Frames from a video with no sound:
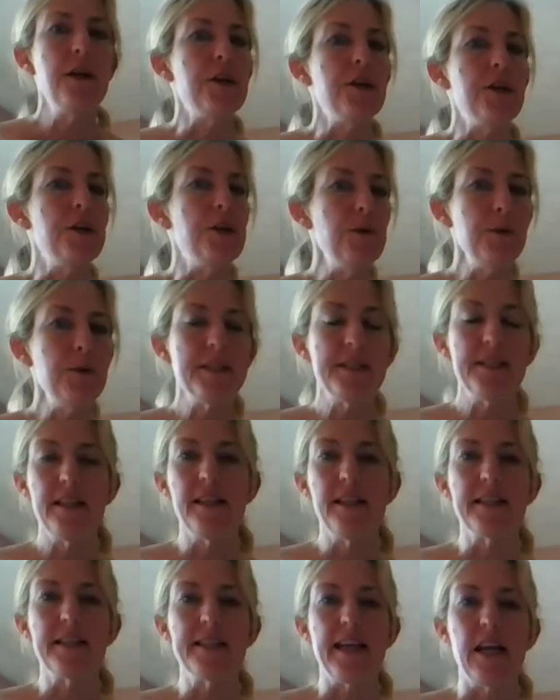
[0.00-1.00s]
You would see
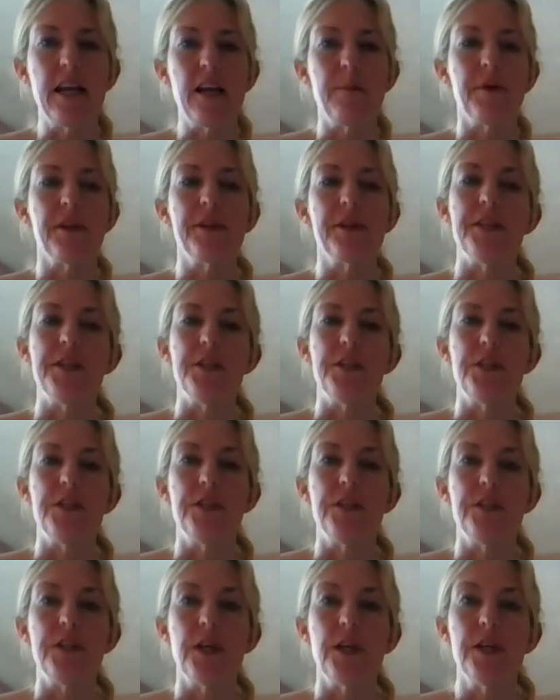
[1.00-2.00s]
this animal at the
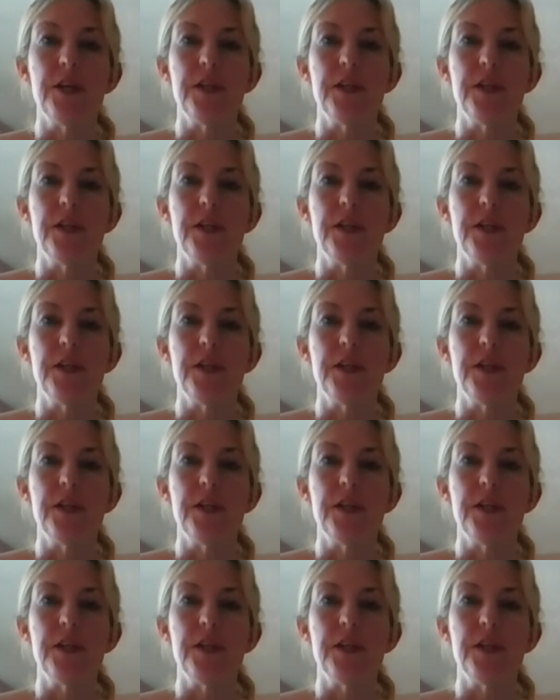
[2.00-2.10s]
Z.